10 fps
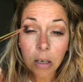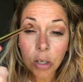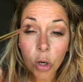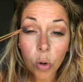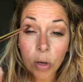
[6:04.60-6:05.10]

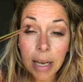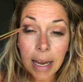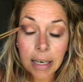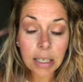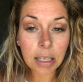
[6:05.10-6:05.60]
to
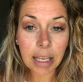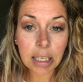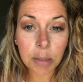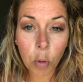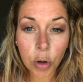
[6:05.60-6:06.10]
create
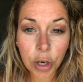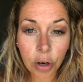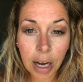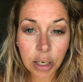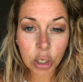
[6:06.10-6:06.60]
that
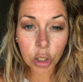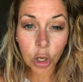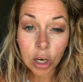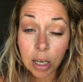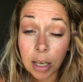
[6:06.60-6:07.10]
smokier edged
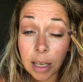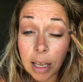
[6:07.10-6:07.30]
look.